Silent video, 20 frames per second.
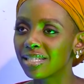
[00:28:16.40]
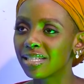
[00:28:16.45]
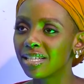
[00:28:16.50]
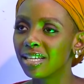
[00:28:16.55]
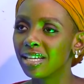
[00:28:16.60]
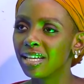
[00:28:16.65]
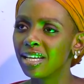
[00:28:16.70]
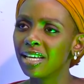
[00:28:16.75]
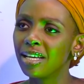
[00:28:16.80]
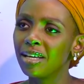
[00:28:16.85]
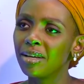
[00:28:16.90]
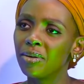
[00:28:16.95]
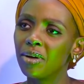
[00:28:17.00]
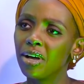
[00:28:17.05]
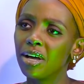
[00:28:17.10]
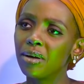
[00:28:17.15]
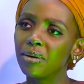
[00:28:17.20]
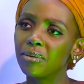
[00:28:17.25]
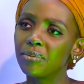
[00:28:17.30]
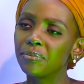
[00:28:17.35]
Yeah, it's...
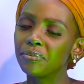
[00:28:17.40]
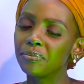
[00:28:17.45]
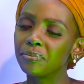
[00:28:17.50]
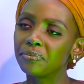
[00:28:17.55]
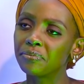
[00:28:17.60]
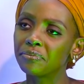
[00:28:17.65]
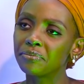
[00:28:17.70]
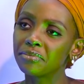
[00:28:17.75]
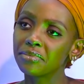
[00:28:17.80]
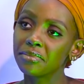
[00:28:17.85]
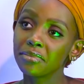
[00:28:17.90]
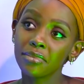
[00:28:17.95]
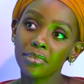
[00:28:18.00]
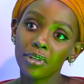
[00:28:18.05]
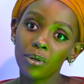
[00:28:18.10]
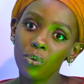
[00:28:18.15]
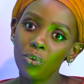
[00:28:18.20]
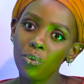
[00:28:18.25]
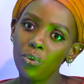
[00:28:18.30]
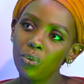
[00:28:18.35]
I mean, you
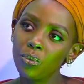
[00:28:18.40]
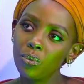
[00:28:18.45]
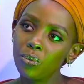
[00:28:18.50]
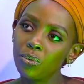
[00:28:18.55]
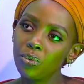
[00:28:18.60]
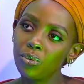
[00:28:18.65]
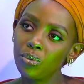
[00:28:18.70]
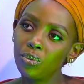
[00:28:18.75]
didn't fit.